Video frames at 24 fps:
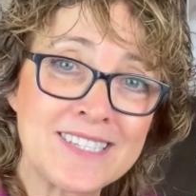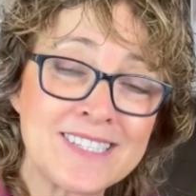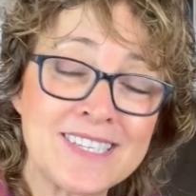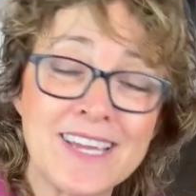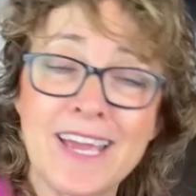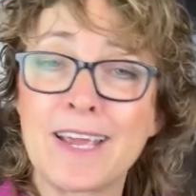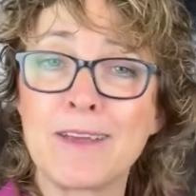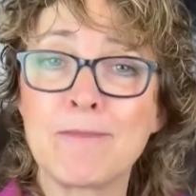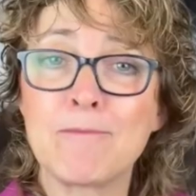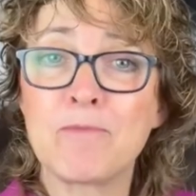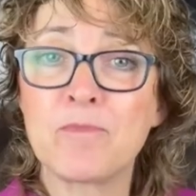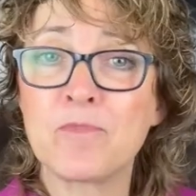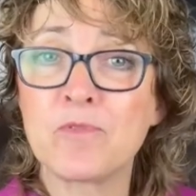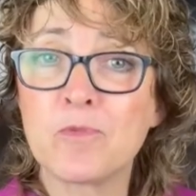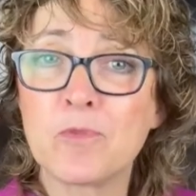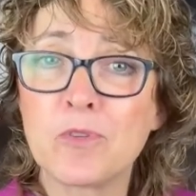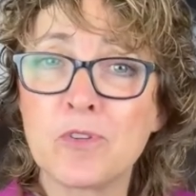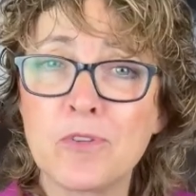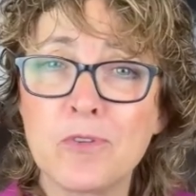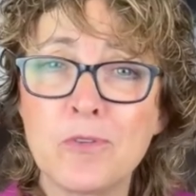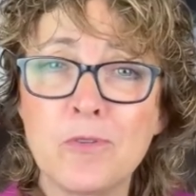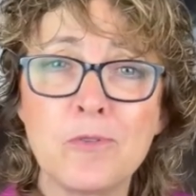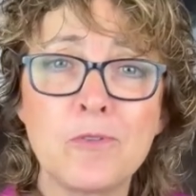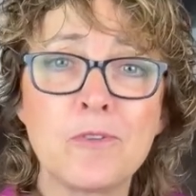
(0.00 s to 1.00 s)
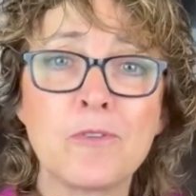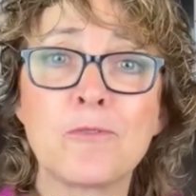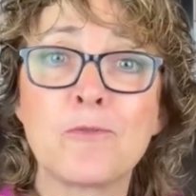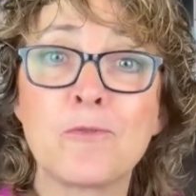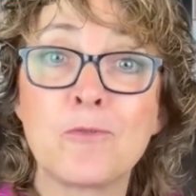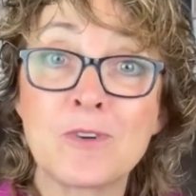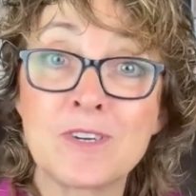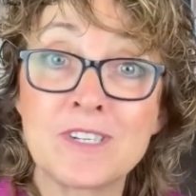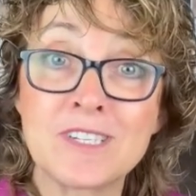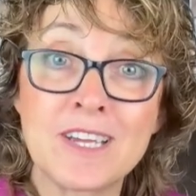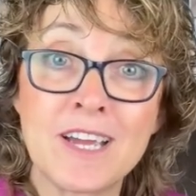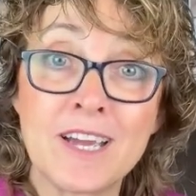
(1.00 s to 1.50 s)
like 2 to 4
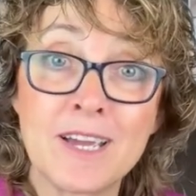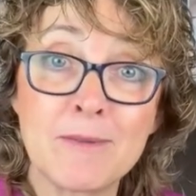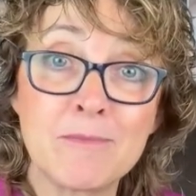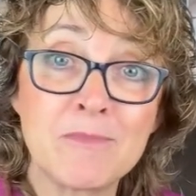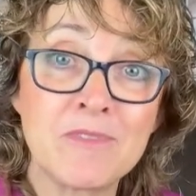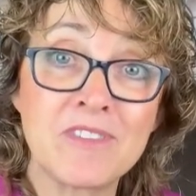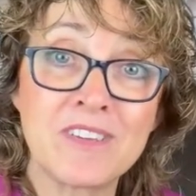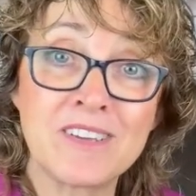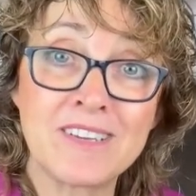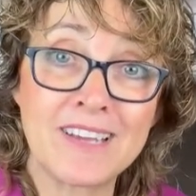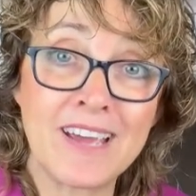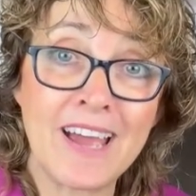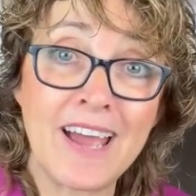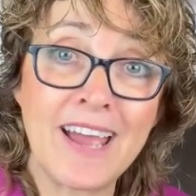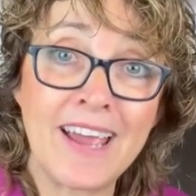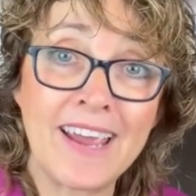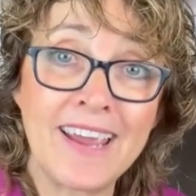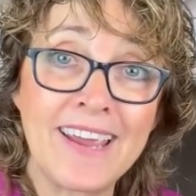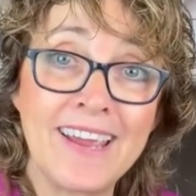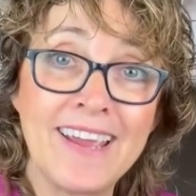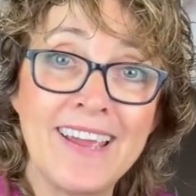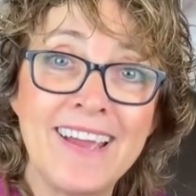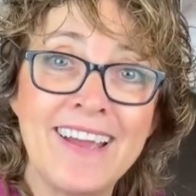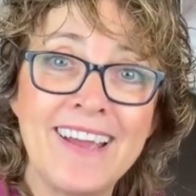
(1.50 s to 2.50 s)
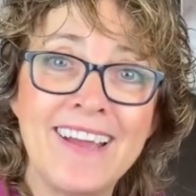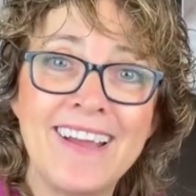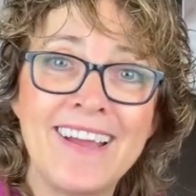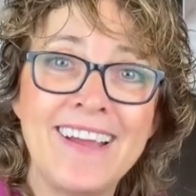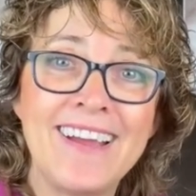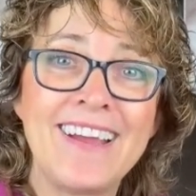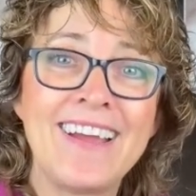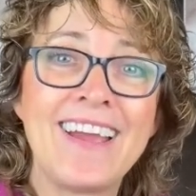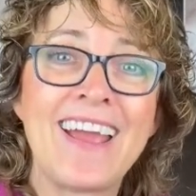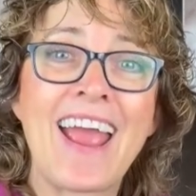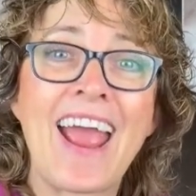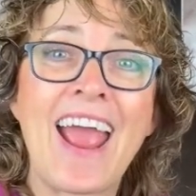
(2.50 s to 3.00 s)
times a day
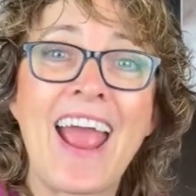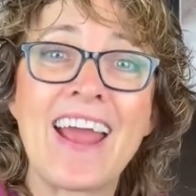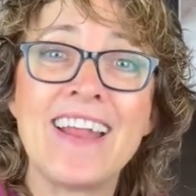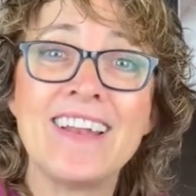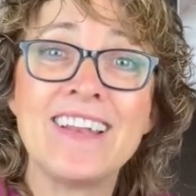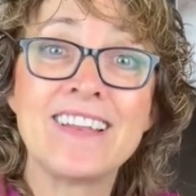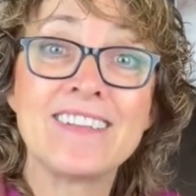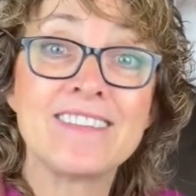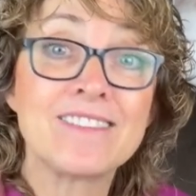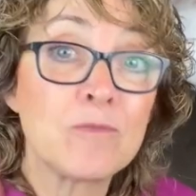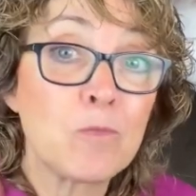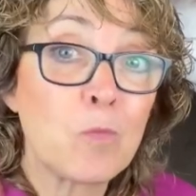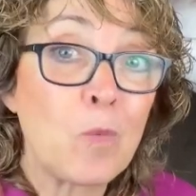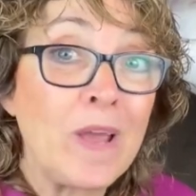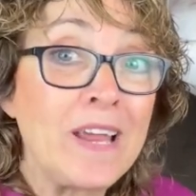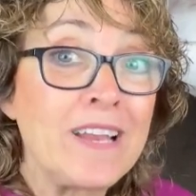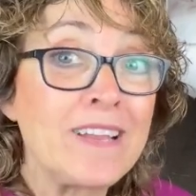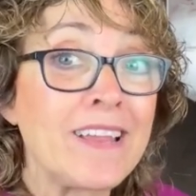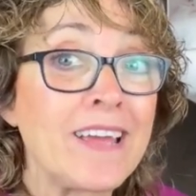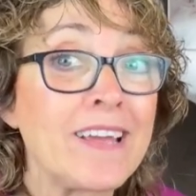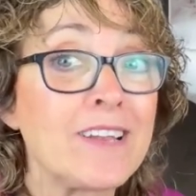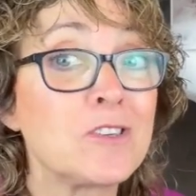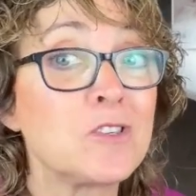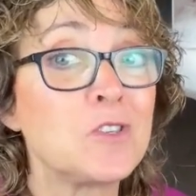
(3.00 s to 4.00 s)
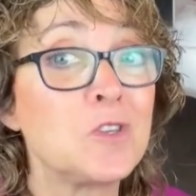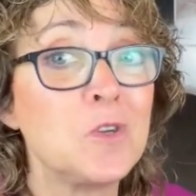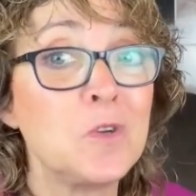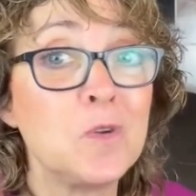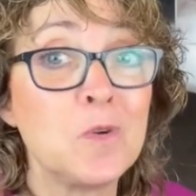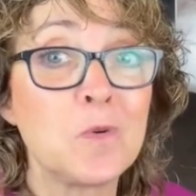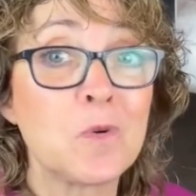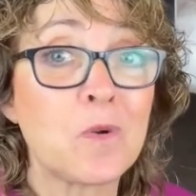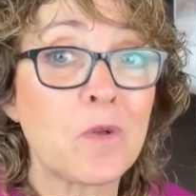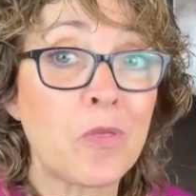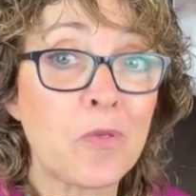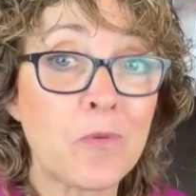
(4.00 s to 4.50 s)
and wait like 2
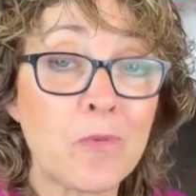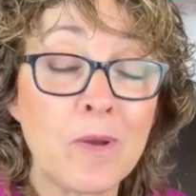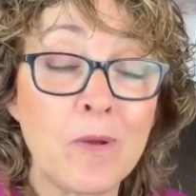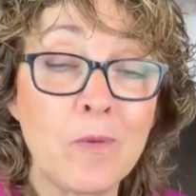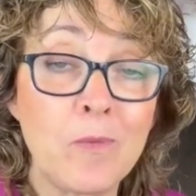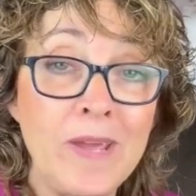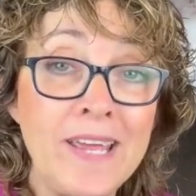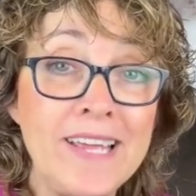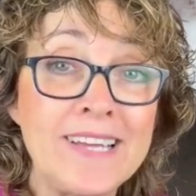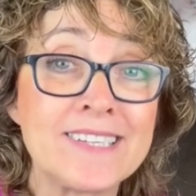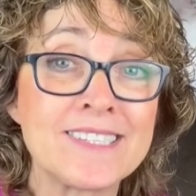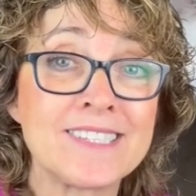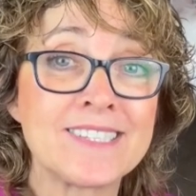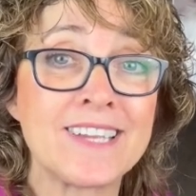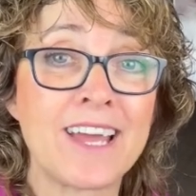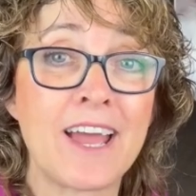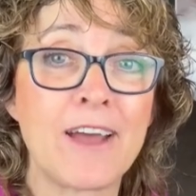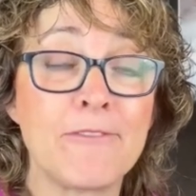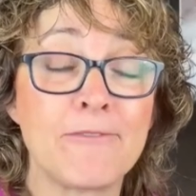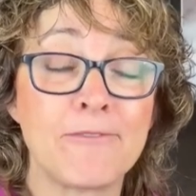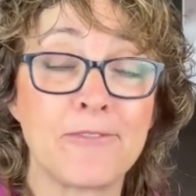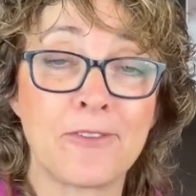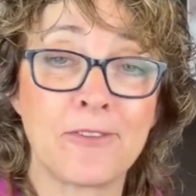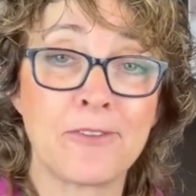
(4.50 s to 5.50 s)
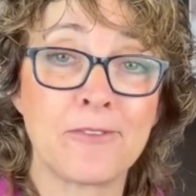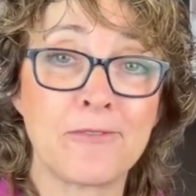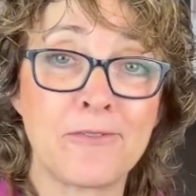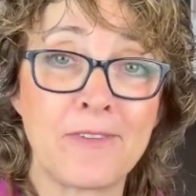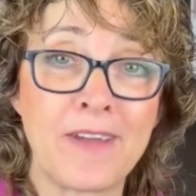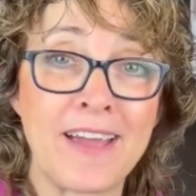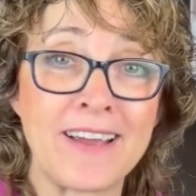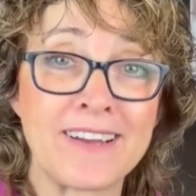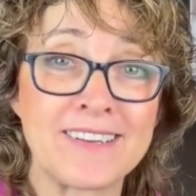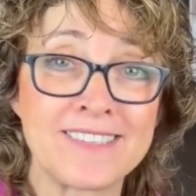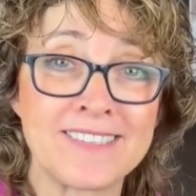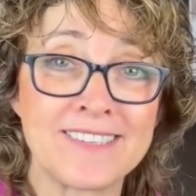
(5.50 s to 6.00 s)
or 3 weeks to have full
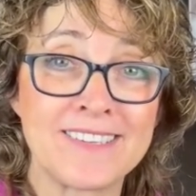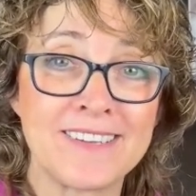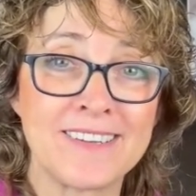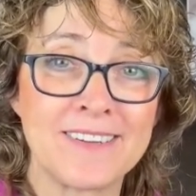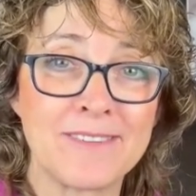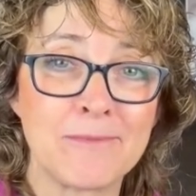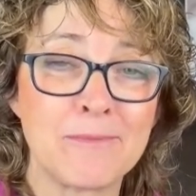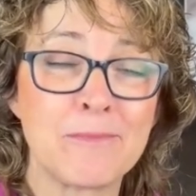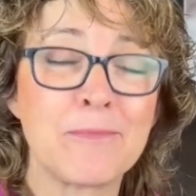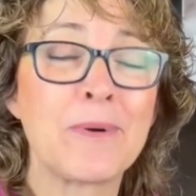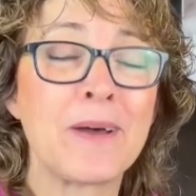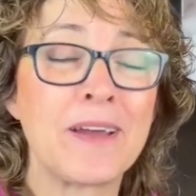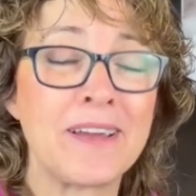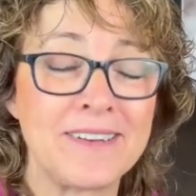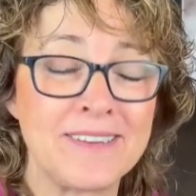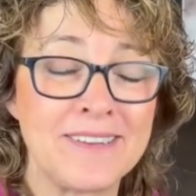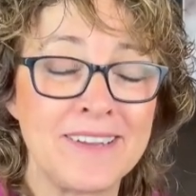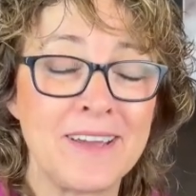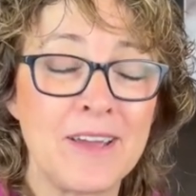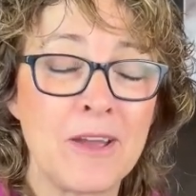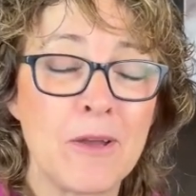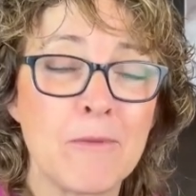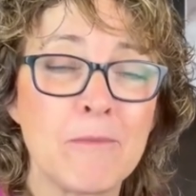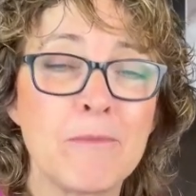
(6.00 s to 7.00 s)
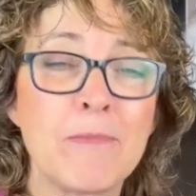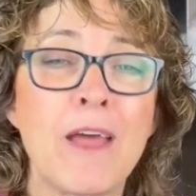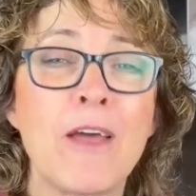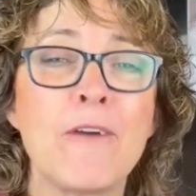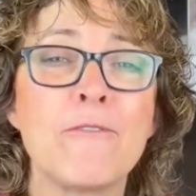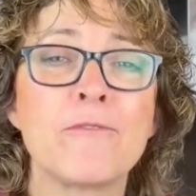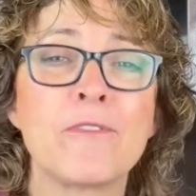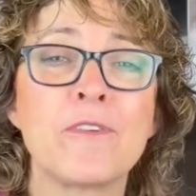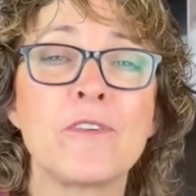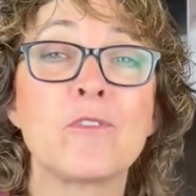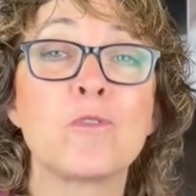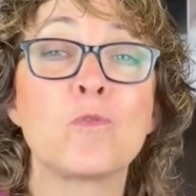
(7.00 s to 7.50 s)
effect. But PEMF
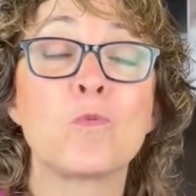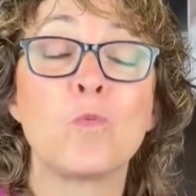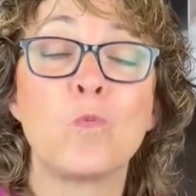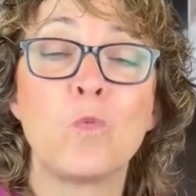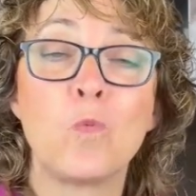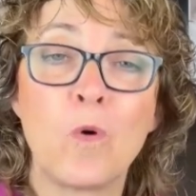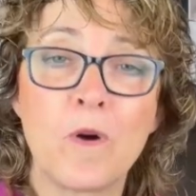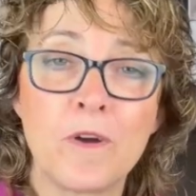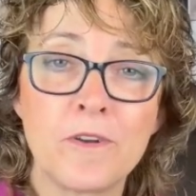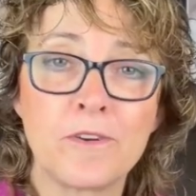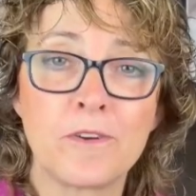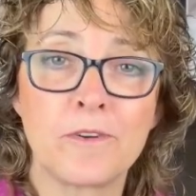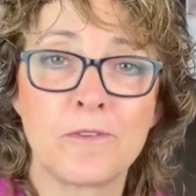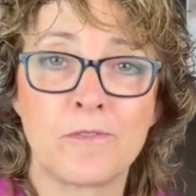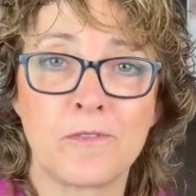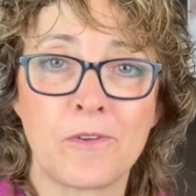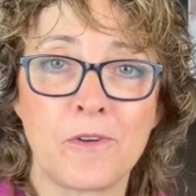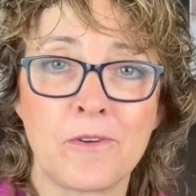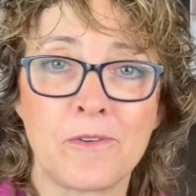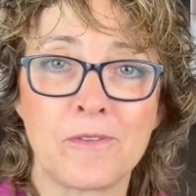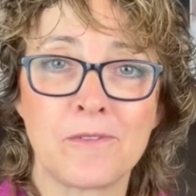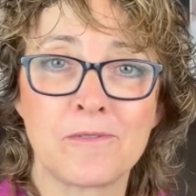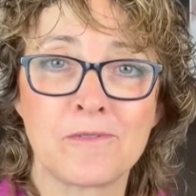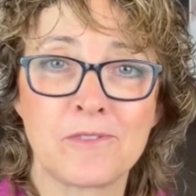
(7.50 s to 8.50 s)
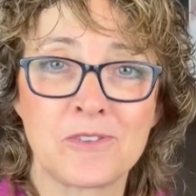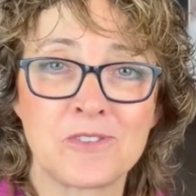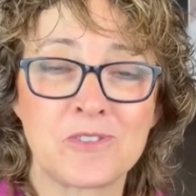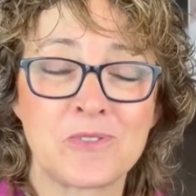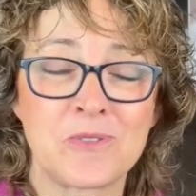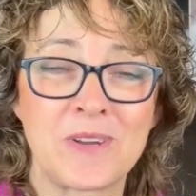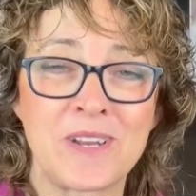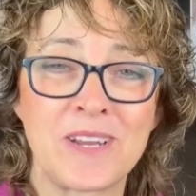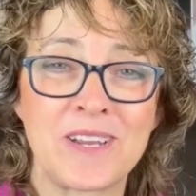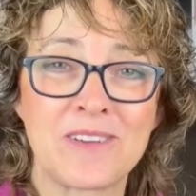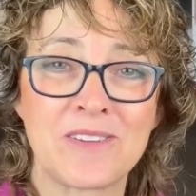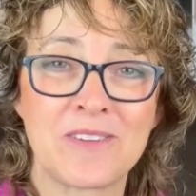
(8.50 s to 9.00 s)
is wonderful for
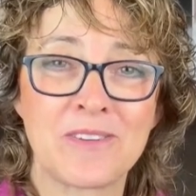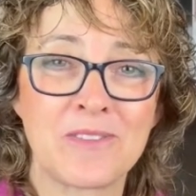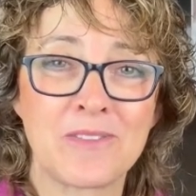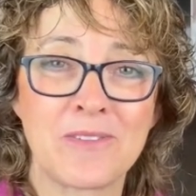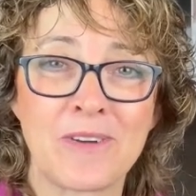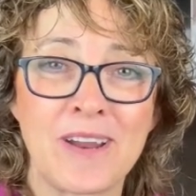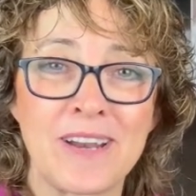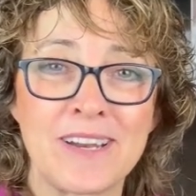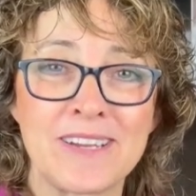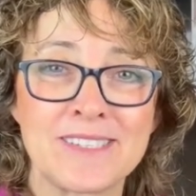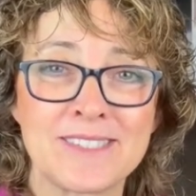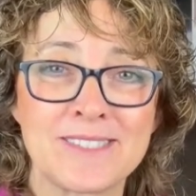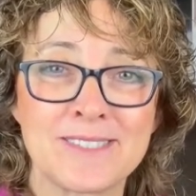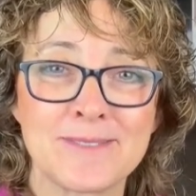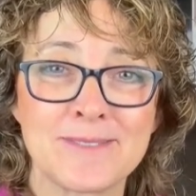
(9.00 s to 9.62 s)
treating arthritis.